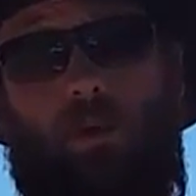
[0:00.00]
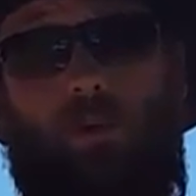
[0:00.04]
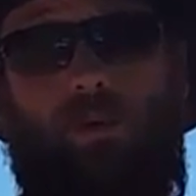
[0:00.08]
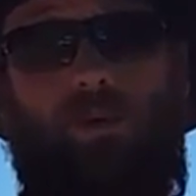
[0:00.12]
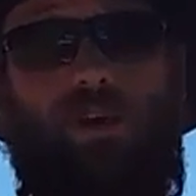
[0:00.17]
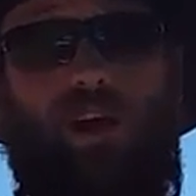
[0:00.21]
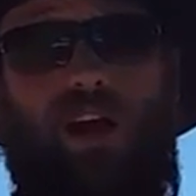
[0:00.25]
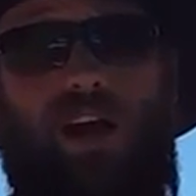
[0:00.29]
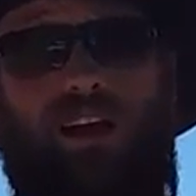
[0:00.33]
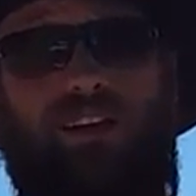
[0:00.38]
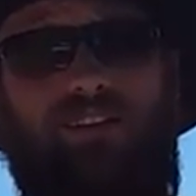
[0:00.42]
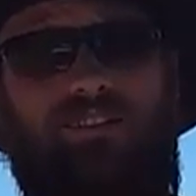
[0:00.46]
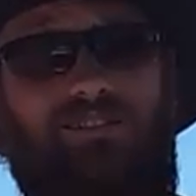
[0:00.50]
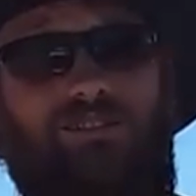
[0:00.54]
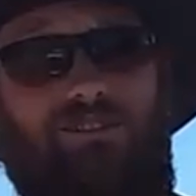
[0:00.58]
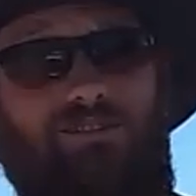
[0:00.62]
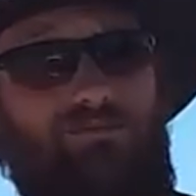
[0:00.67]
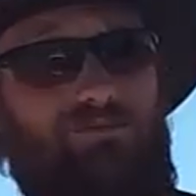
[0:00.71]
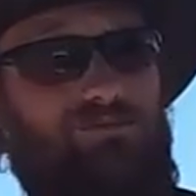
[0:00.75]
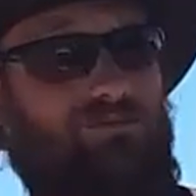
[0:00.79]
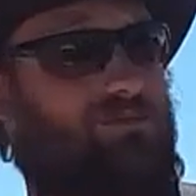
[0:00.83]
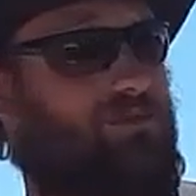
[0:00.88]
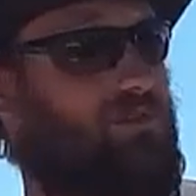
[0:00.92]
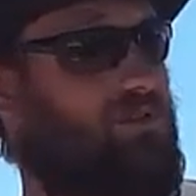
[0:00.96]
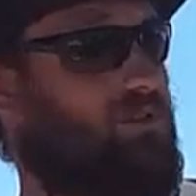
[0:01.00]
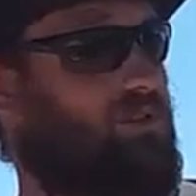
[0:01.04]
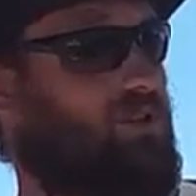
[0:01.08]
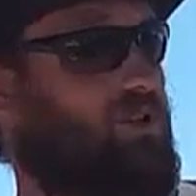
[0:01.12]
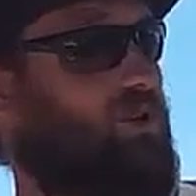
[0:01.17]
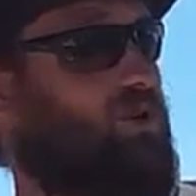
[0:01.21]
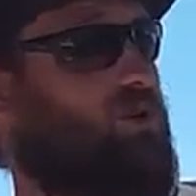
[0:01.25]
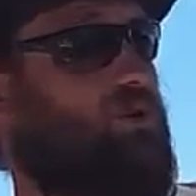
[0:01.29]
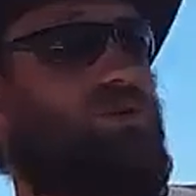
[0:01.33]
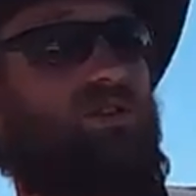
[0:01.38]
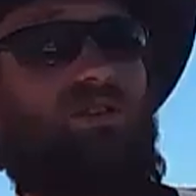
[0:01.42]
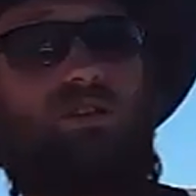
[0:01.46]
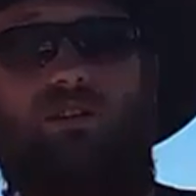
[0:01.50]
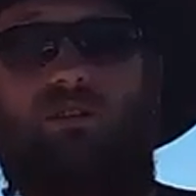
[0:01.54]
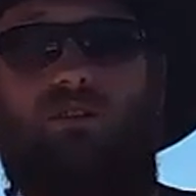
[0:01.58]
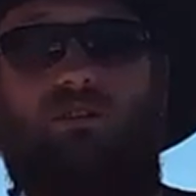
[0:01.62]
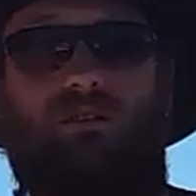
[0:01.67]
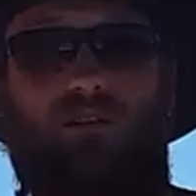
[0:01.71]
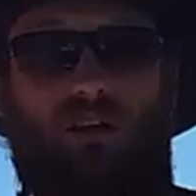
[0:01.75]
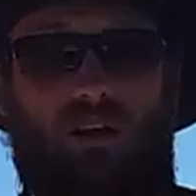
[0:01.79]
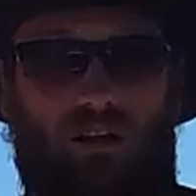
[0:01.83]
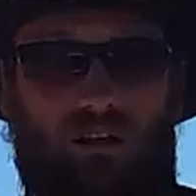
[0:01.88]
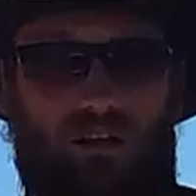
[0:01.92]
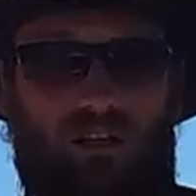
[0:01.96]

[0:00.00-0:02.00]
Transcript: Okay? Losing a